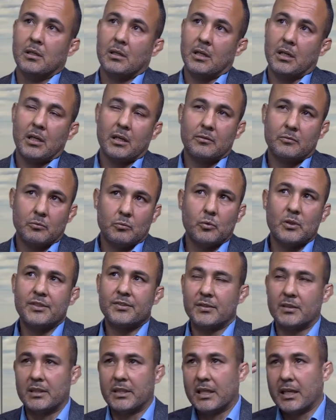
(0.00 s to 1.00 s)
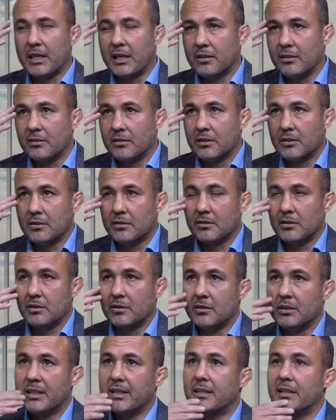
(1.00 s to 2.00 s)
uh, recently, I had a, a, a
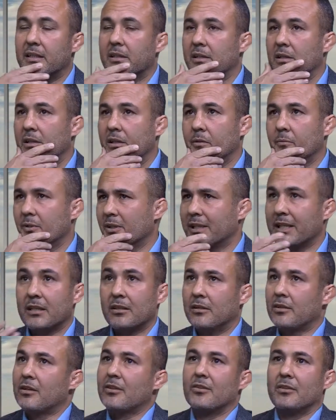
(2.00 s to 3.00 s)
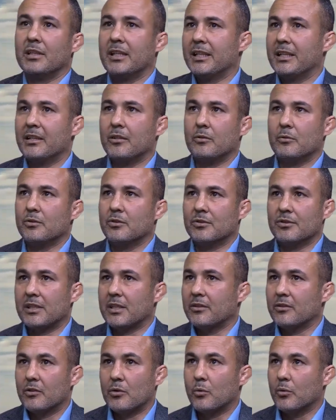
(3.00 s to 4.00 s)
lady, um, again, another lady who just
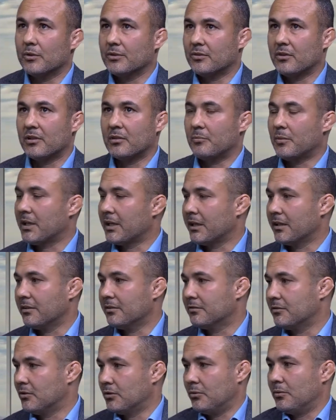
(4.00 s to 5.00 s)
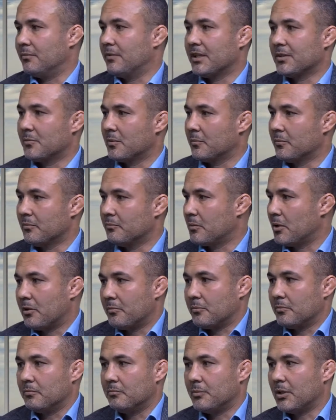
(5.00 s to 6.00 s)
out of nowhere started buying two investment,
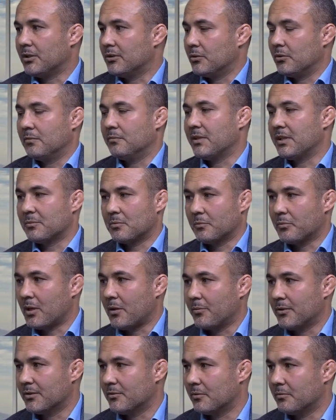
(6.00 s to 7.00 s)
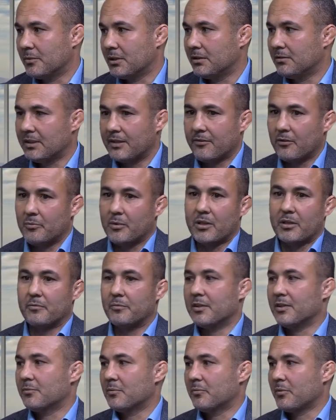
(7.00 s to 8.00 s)
bought, bought two investment properties with me. Never bought an
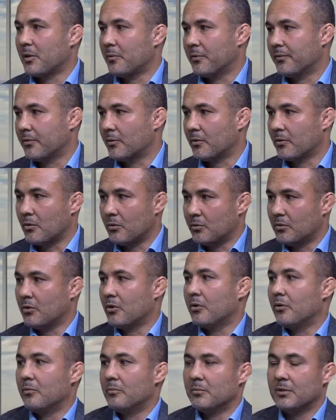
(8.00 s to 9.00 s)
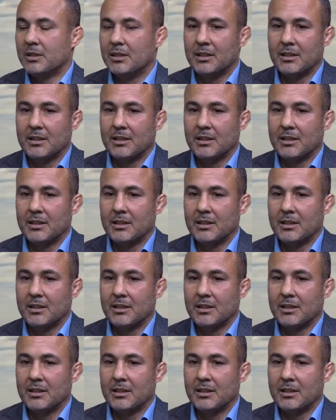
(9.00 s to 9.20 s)
investment property before, own a home